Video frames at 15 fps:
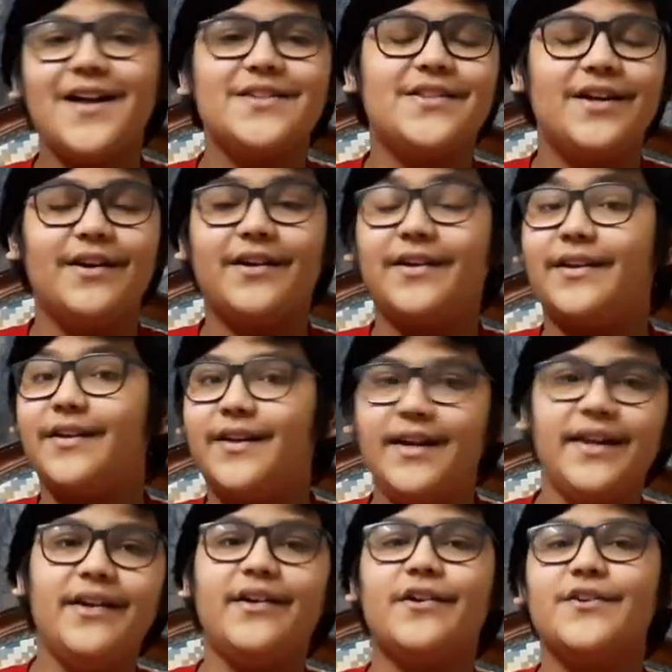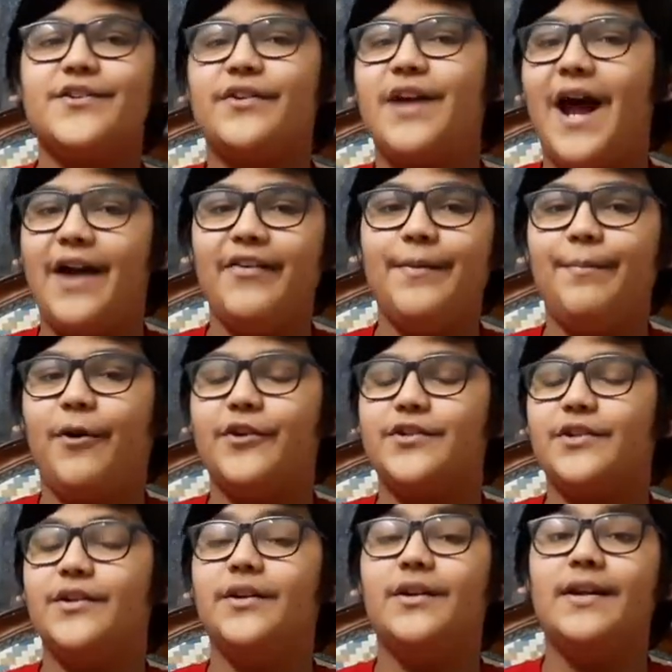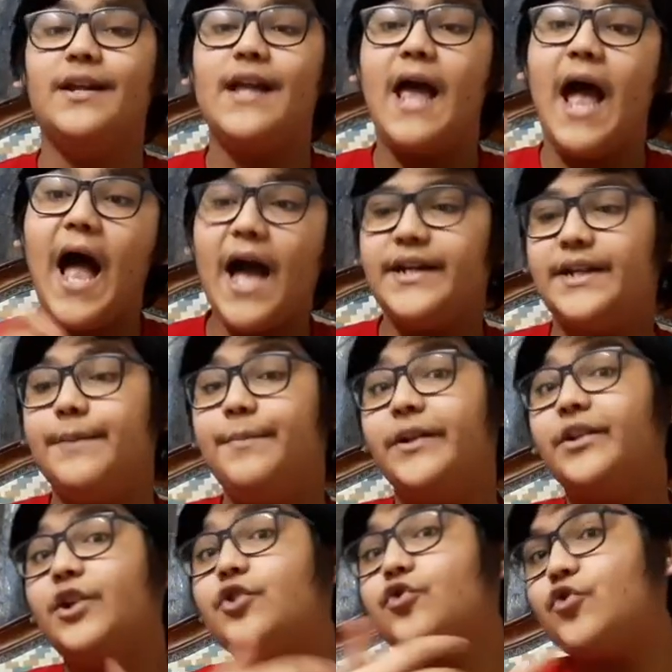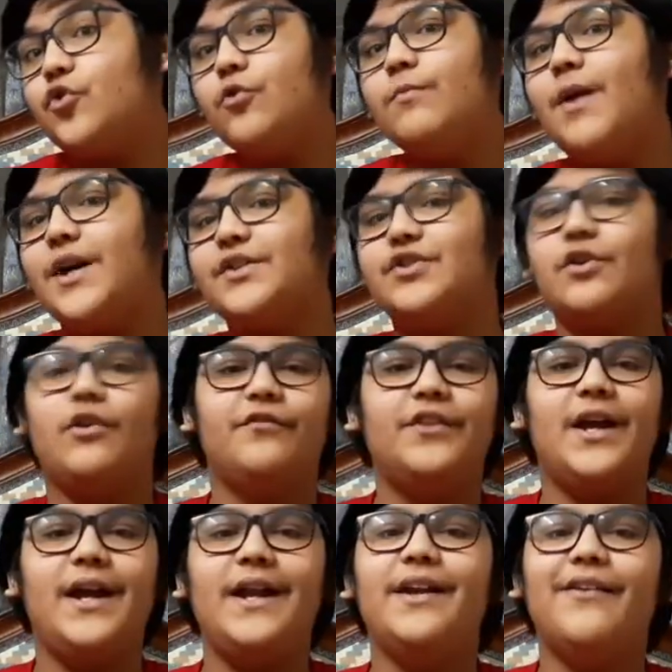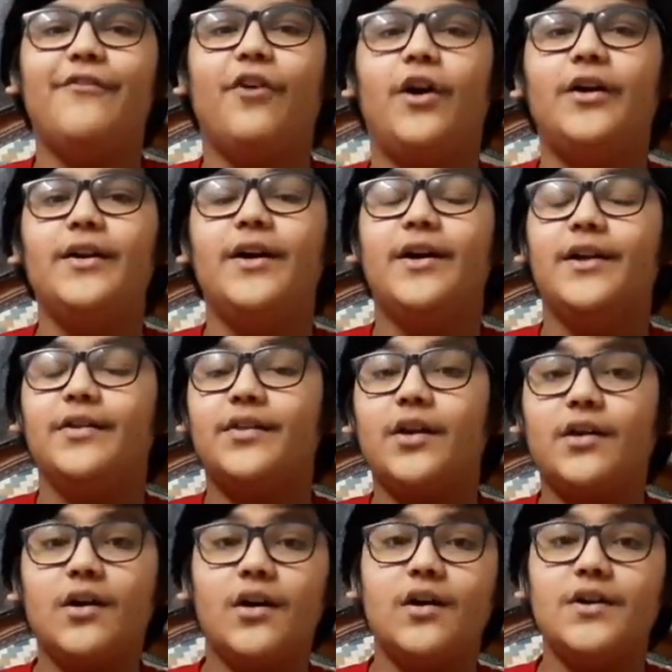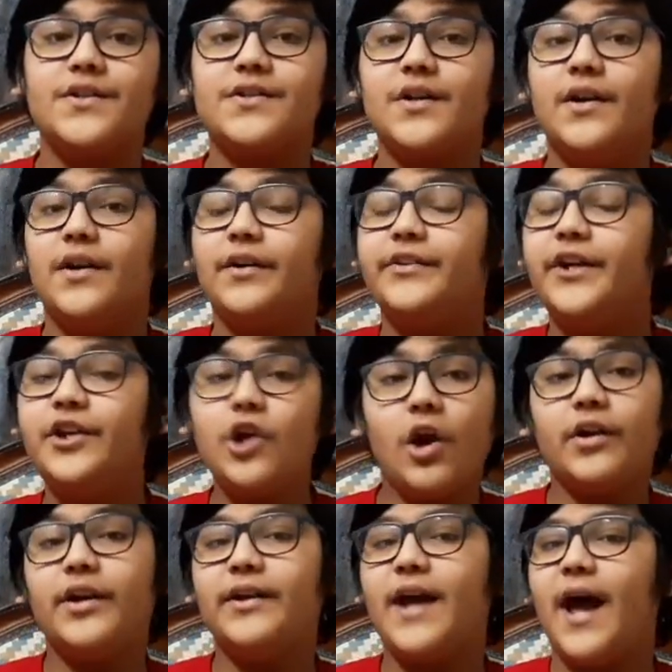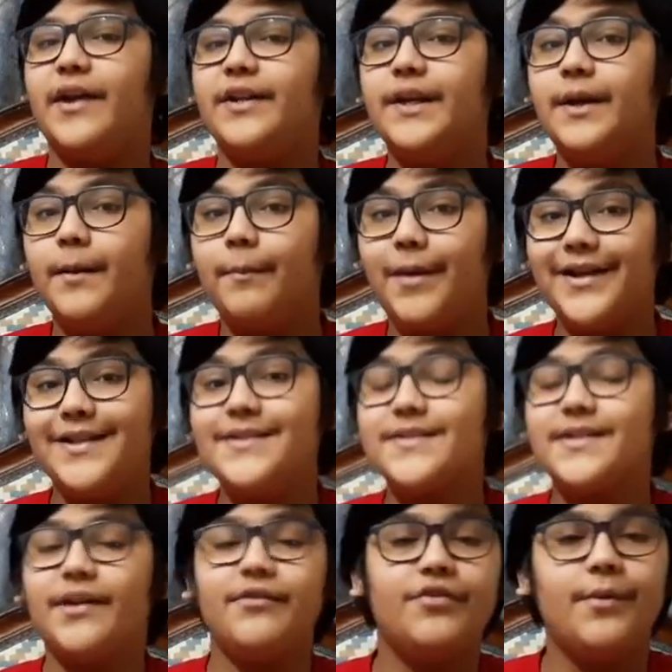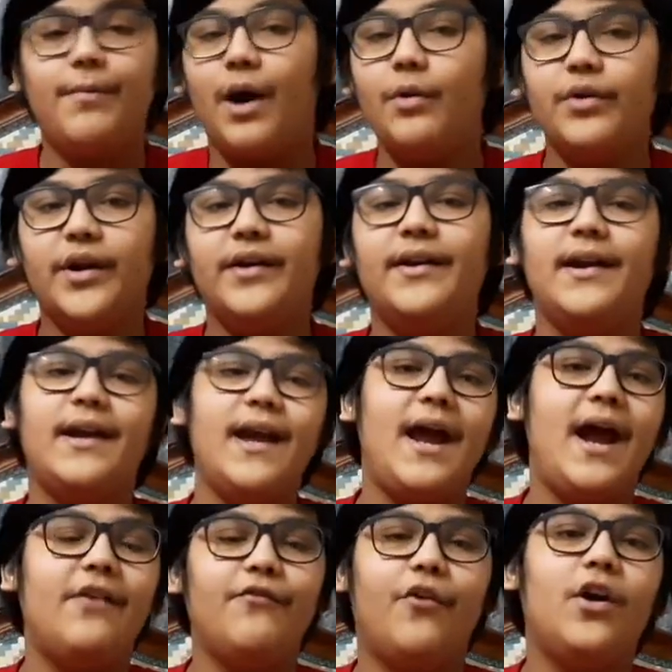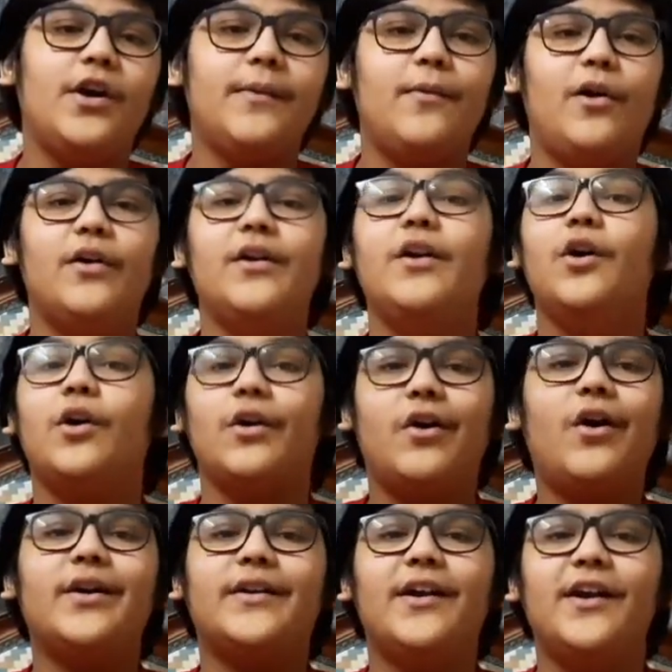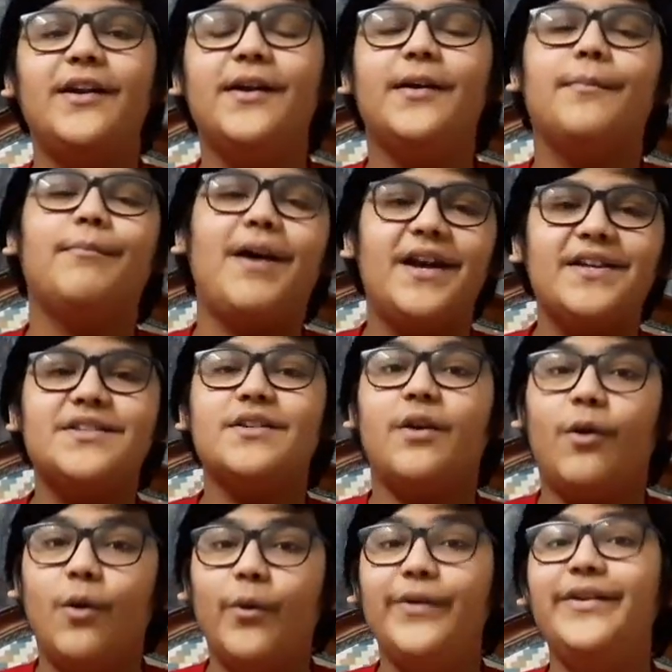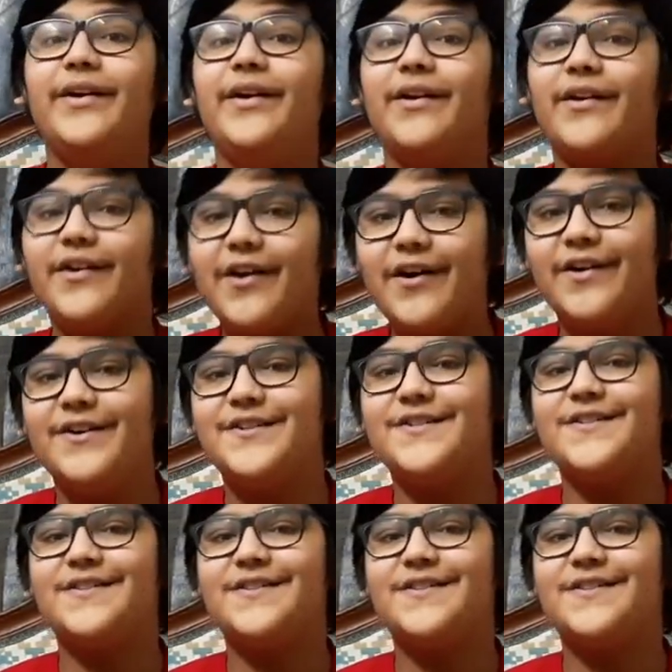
the killing curse on Harry Potter. Harry, being the true master of the Elder Wand, the curse did not hit Harry but instead rebounded and Voldemort got killed by his own curse.